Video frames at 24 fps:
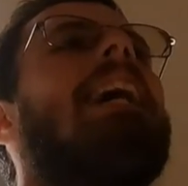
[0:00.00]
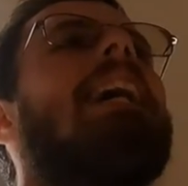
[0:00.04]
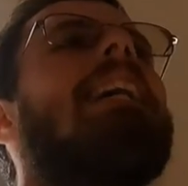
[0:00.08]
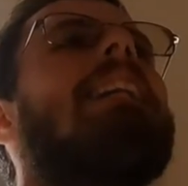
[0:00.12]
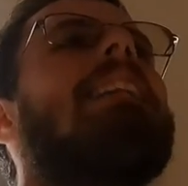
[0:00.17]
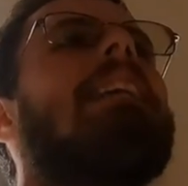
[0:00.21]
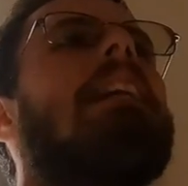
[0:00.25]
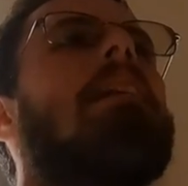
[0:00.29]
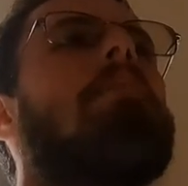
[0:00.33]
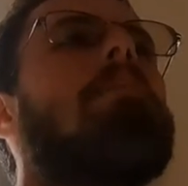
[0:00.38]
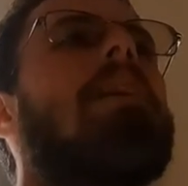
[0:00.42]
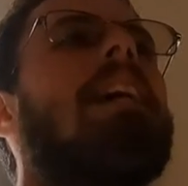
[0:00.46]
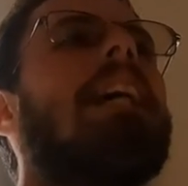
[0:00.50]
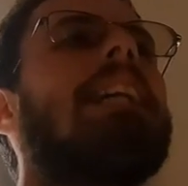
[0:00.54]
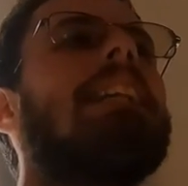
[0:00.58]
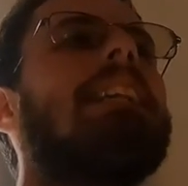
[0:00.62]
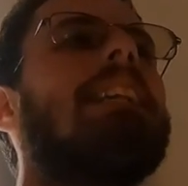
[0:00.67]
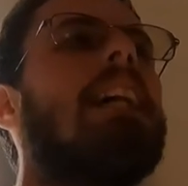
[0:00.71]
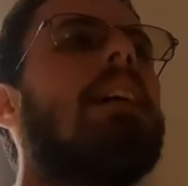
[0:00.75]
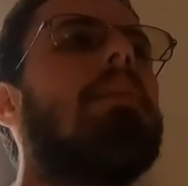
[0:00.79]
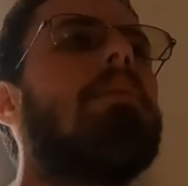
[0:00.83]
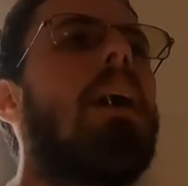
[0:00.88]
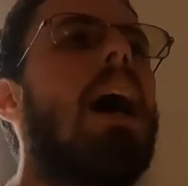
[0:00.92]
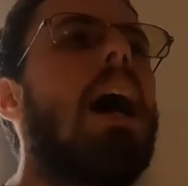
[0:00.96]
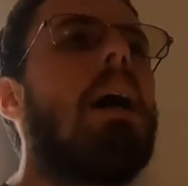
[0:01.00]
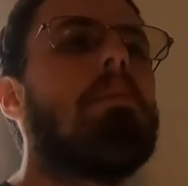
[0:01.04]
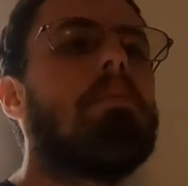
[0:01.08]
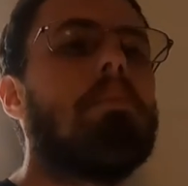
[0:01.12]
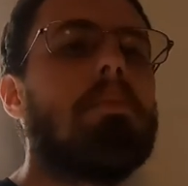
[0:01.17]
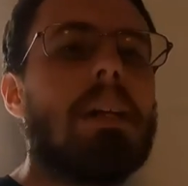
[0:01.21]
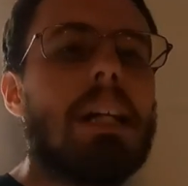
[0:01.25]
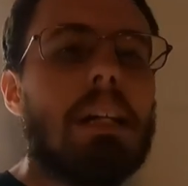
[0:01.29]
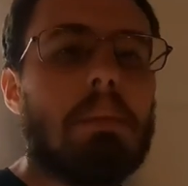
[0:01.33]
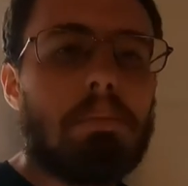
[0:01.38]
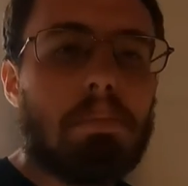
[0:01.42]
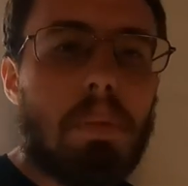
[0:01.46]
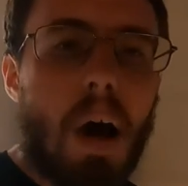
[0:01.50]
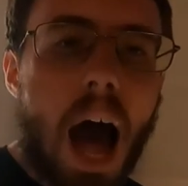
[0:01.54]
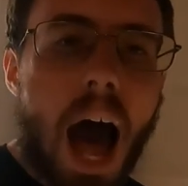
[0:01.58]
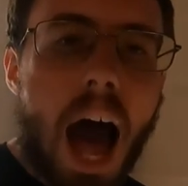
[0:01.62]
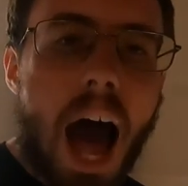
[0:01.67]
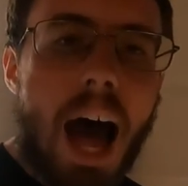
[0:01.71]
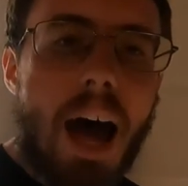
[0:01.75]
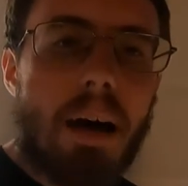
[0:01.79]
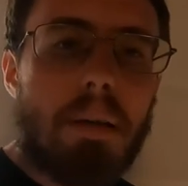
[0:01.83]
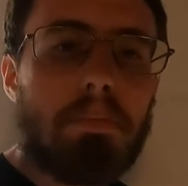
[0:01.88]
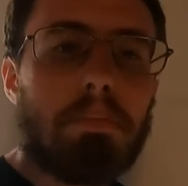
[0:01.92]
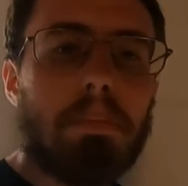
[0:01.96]
It's a mix of upbeat
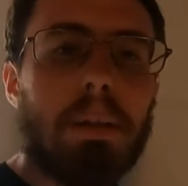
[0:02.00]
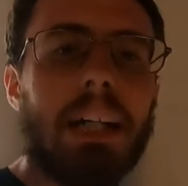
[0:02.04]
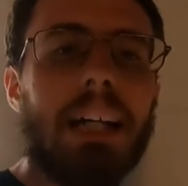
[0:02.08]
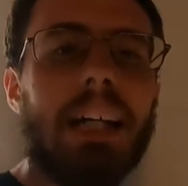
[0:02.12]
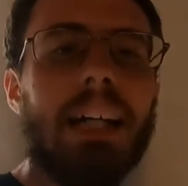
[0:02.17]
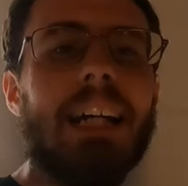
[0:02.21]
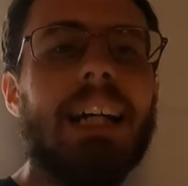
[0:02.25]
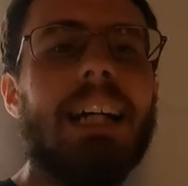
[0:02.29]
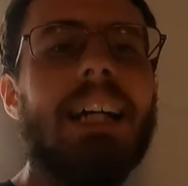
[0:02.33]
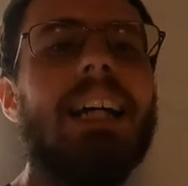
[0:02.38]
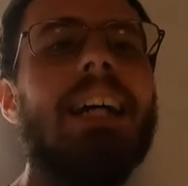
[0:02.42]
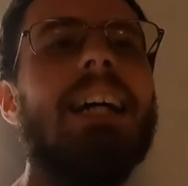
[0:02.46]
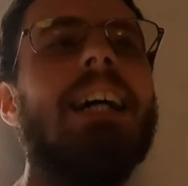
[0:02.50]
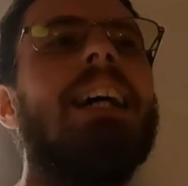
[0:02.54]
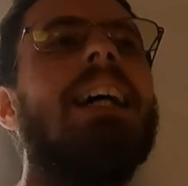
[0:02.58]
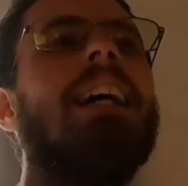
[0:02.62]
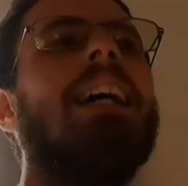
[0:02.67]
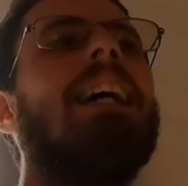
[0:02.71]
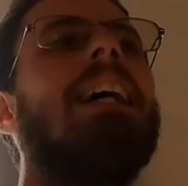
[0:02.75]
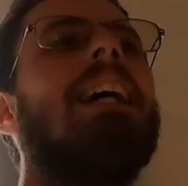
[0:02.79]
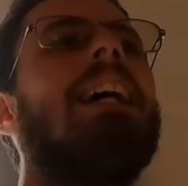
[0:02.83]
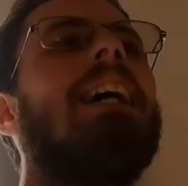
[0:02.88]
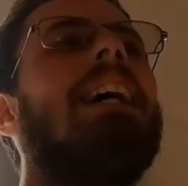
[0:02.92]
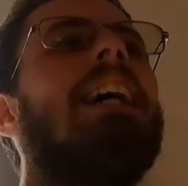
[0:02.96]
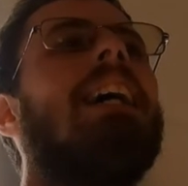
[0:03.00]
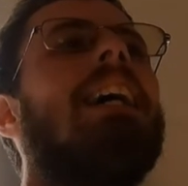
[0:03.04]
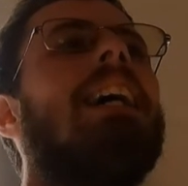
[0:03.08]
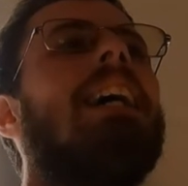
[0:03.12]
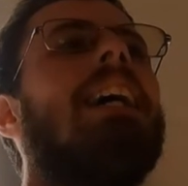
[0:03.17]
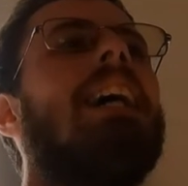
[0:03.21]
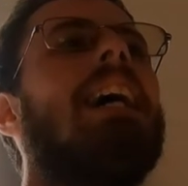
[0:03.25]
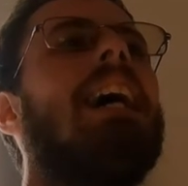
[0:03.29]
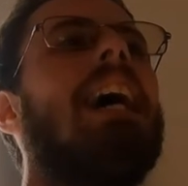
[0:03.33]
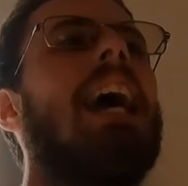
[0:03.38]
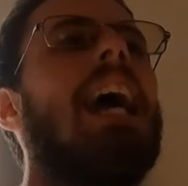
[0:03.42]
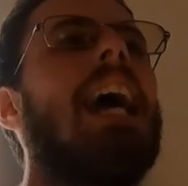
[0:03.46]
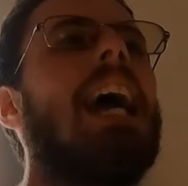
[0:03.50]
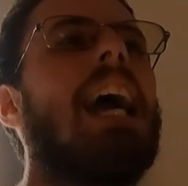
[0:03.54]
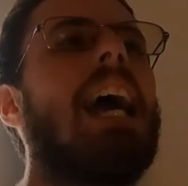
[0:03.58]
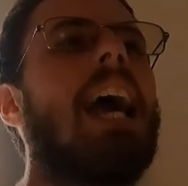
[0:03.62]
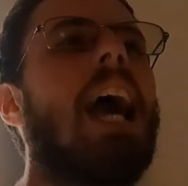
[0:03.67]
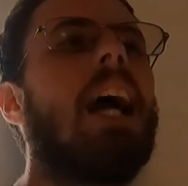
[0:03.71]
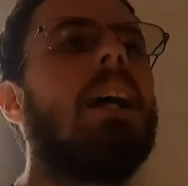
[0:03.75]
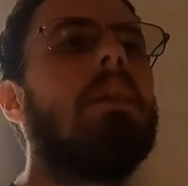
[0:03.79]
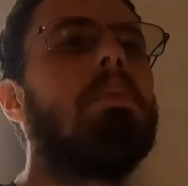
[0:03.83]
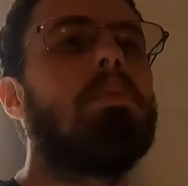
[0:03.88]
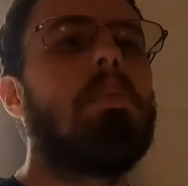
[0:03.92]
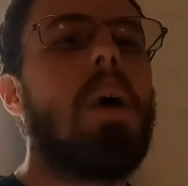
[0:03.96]
pop
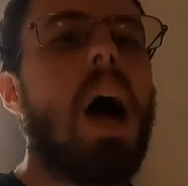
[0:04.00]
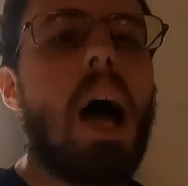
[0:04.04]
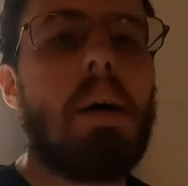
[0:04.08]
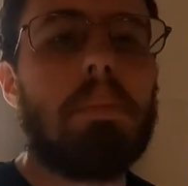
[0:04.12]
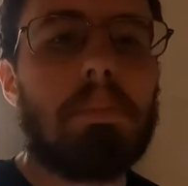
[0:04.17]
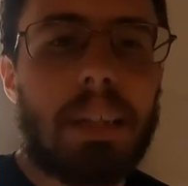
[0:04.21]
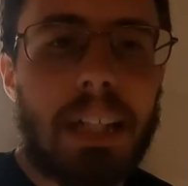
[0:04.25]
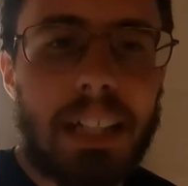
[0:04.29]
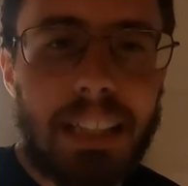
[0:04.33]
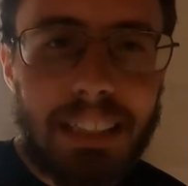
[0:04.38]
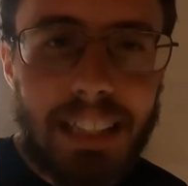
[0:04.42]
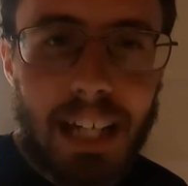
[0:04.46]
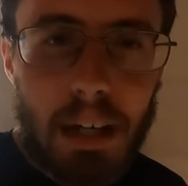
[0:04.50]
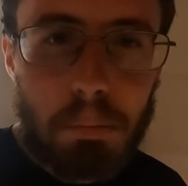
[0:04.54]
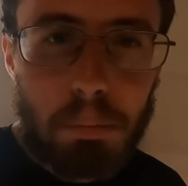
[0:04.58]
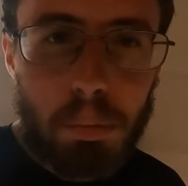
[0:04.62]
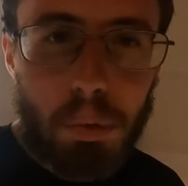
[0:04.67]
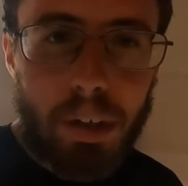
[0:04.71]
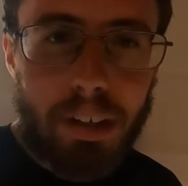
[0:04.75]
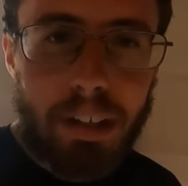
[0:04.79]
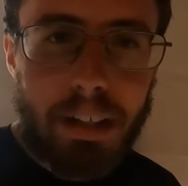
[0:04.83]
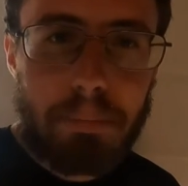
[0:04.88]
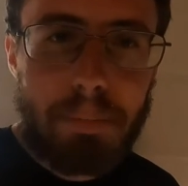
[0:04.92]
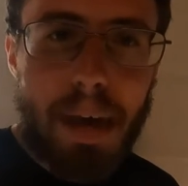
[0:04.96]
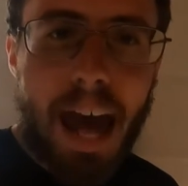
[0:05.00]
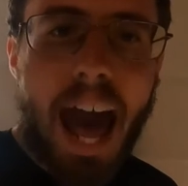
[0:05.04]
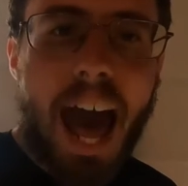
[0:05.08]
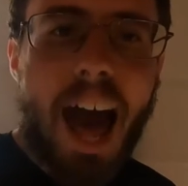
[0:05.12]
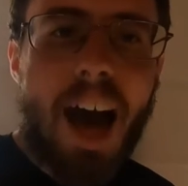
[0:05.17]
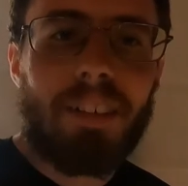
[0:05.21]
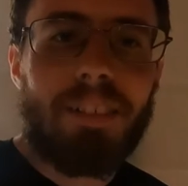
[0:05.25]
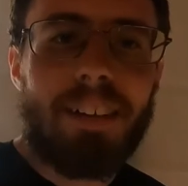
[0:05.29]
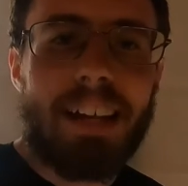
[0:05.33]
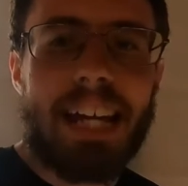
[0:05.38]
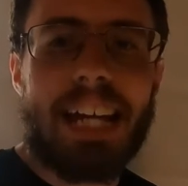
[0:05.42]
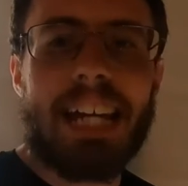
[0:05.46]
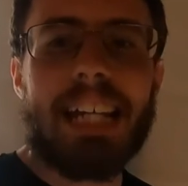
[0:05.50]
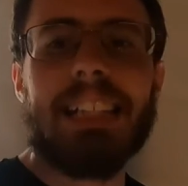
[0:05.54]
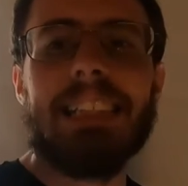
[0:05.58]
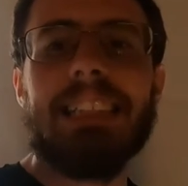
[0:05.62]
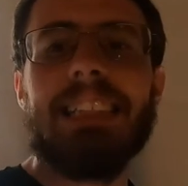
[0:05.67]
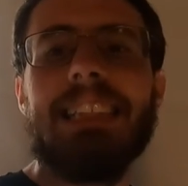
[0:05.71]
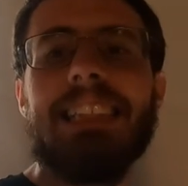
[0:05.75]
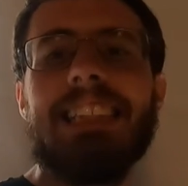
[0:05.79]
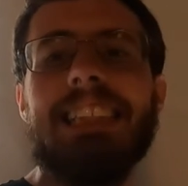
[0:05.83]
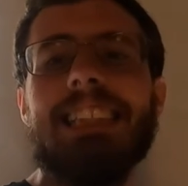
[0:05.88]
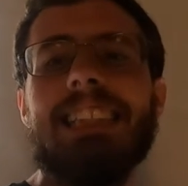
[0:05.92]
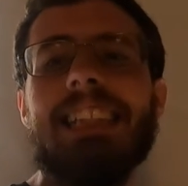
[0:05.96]
and pop contemporary
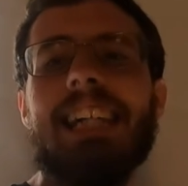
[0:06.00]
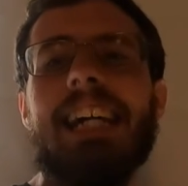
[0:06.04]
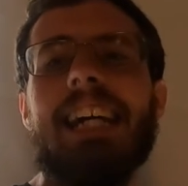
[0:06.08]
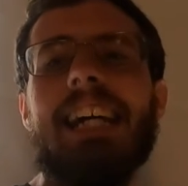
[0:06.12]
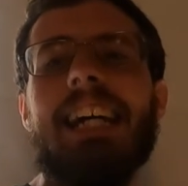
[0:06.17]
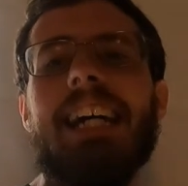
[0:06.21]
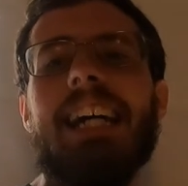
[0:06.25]
ballads.